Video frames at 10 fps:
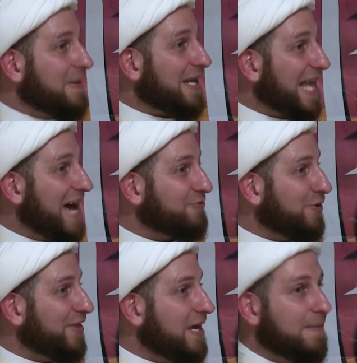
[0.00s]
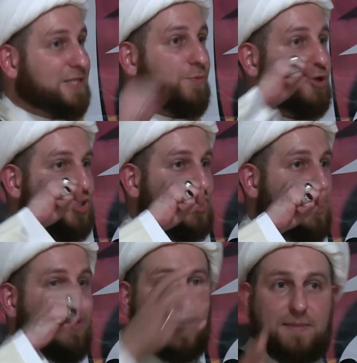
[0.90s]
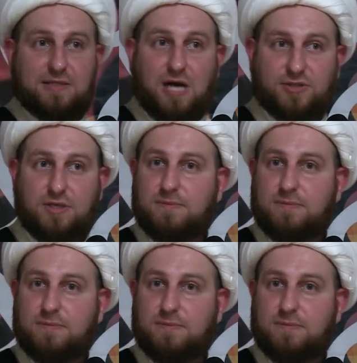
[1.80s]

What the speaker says: and laughed with him and smoked shisha with him and taught him?